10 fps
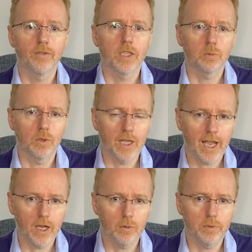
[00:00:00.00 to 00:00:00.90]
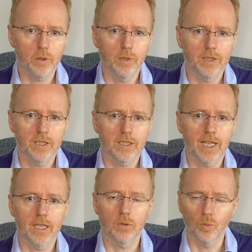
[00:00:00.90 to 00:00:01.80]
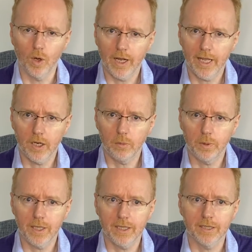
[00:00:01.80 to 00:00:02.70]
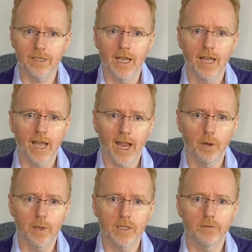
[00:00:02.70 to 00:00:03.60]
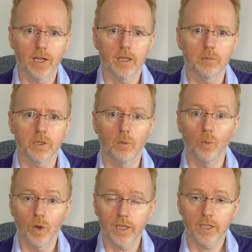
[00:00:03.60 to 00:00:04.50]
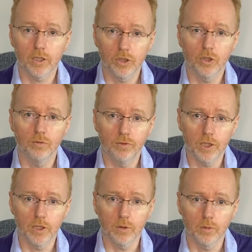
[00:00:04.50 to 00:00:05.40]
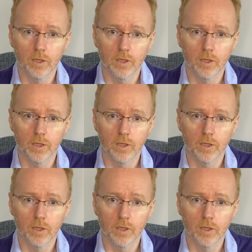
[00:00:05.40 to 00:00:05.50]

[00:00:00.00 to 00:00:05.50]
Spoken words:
This will help you understand what NLP is, how it developed and what it can do for you.